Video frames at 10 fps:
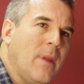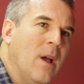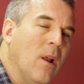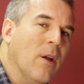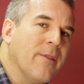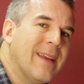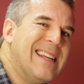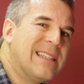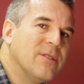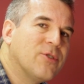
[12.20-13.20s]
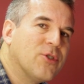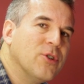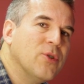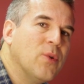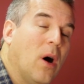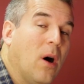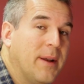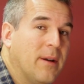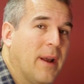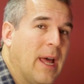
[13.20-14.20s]
lot of it isn't true high
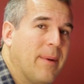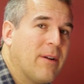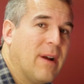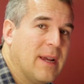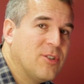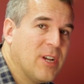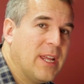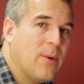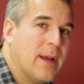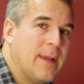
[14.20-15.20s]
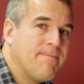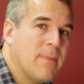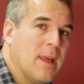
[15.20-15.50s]
dynamic range anyway,